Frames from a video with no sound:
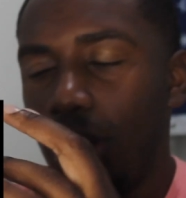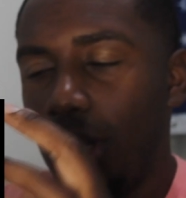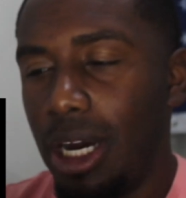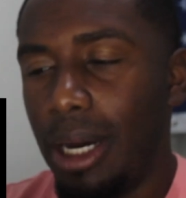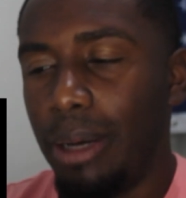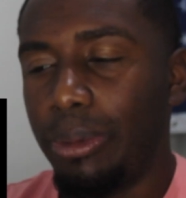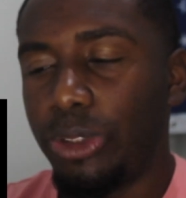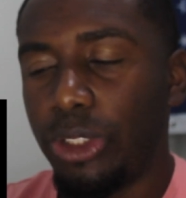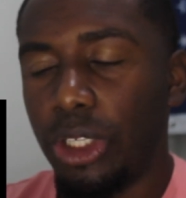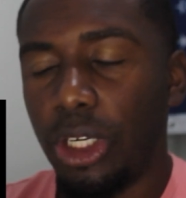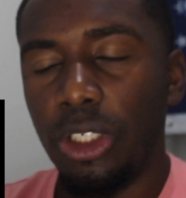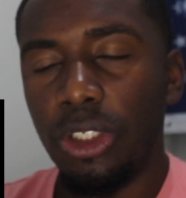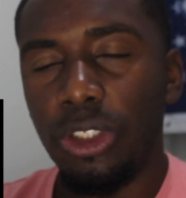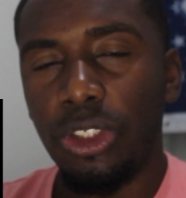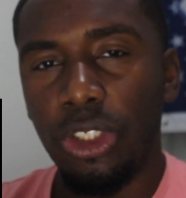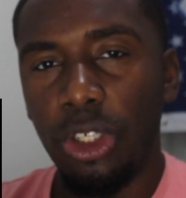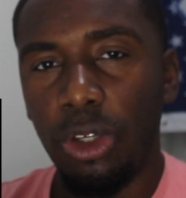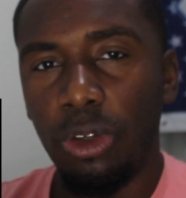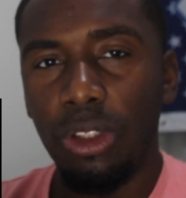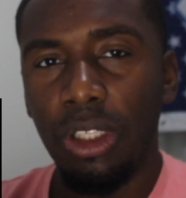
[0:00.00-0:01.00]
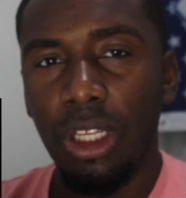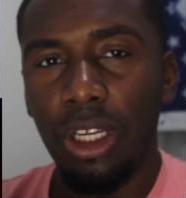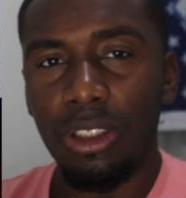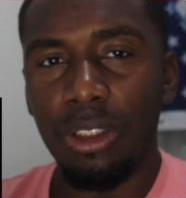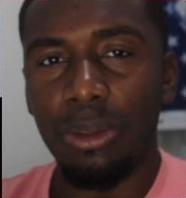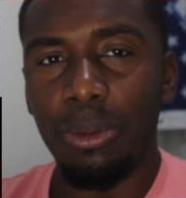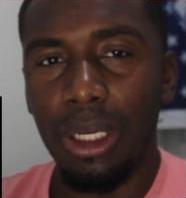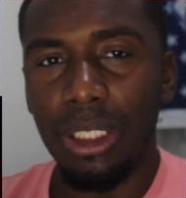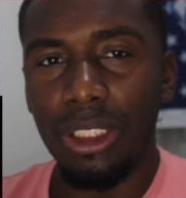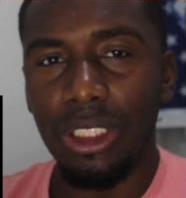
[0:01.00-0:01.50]
Upchurch showed
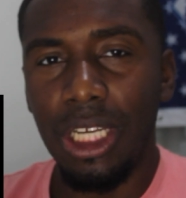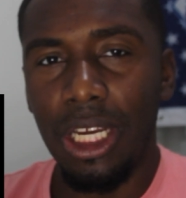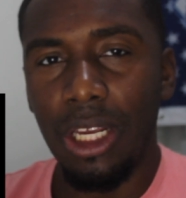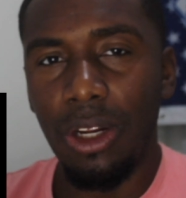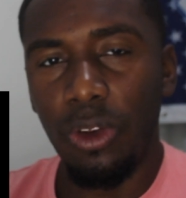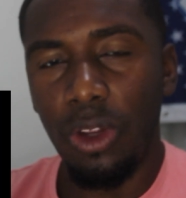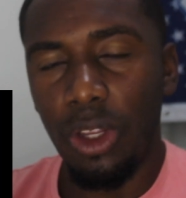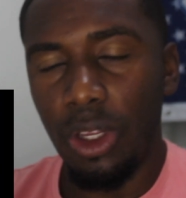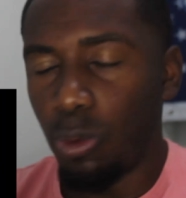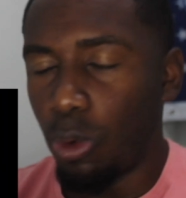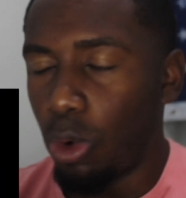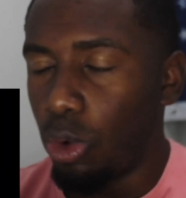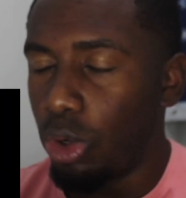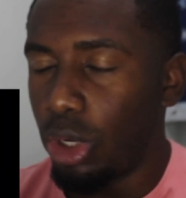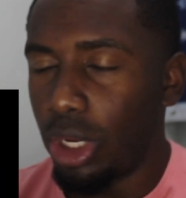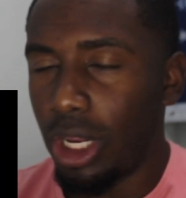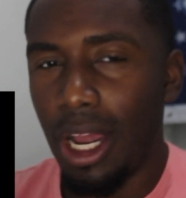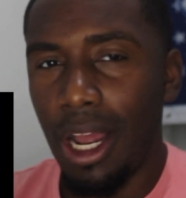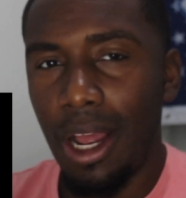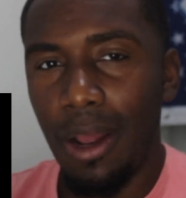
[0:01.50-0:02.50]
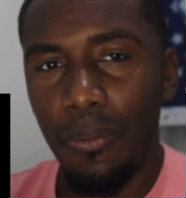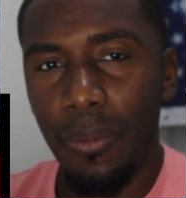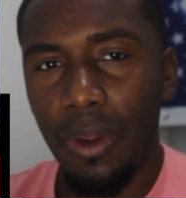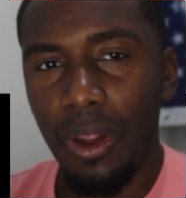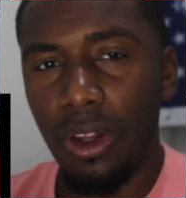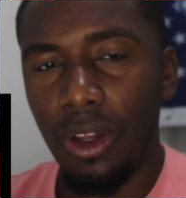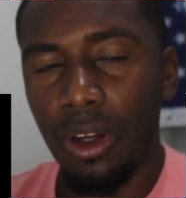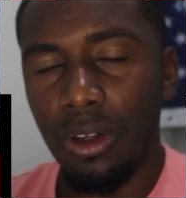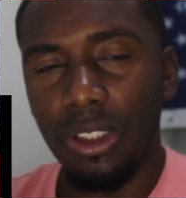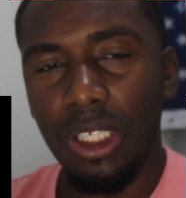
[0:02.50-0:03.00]
love to my channel. He wrote a
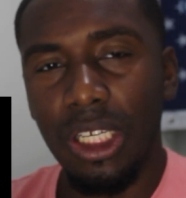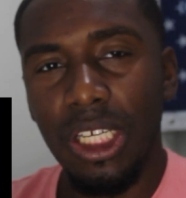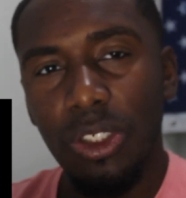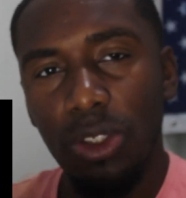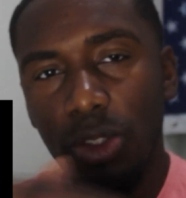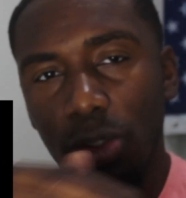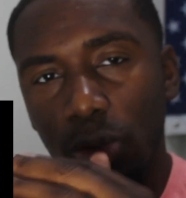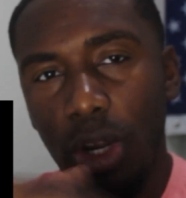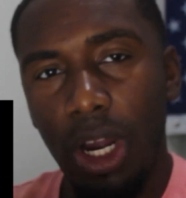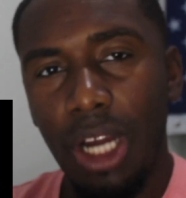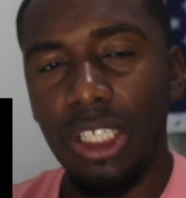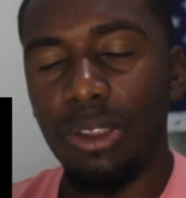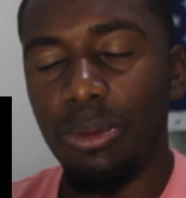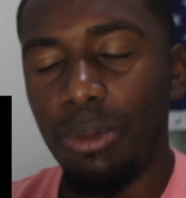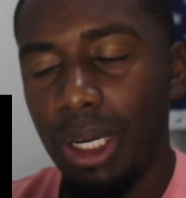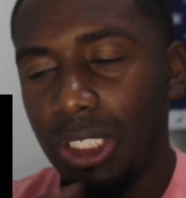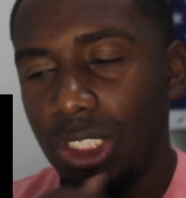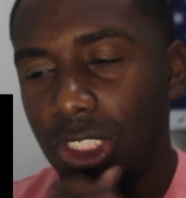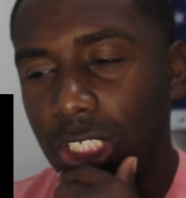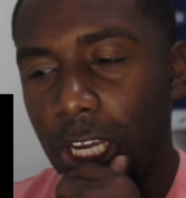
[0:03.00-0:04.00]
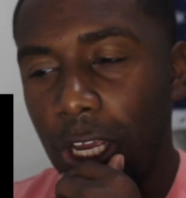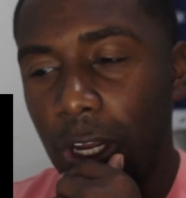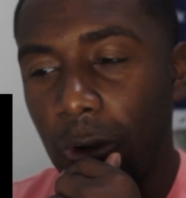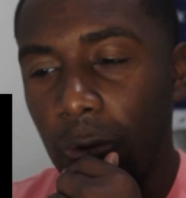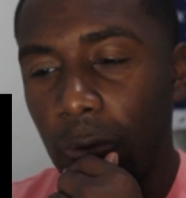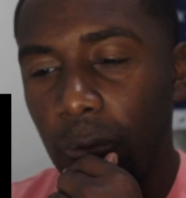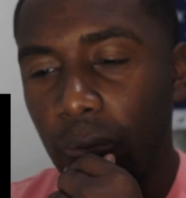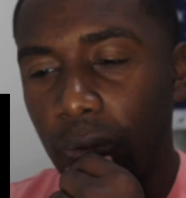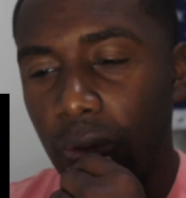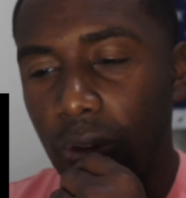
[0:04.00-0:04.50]
comment, you know what I'm saying, subscribe to my
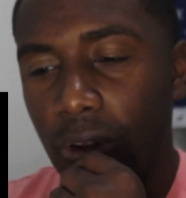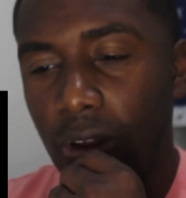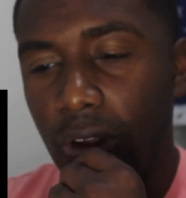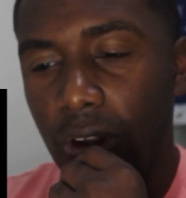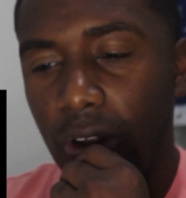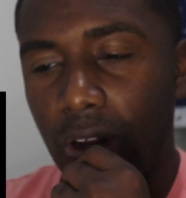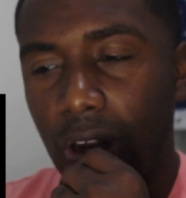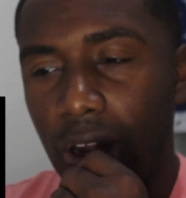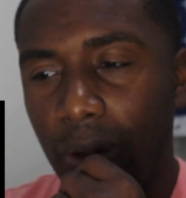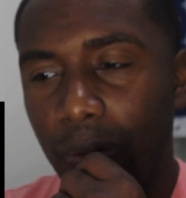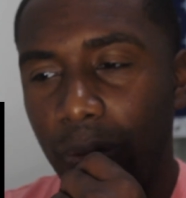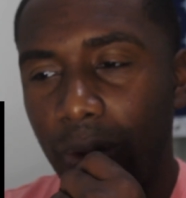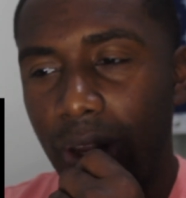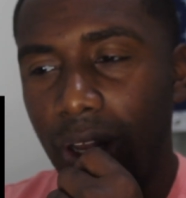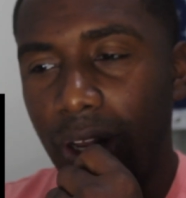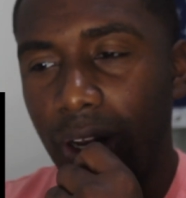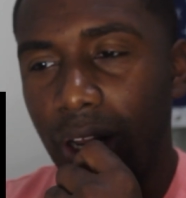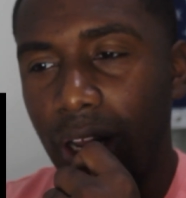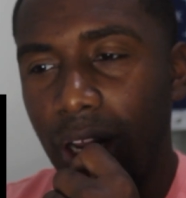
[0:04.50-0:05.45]
channel, you know what I mean?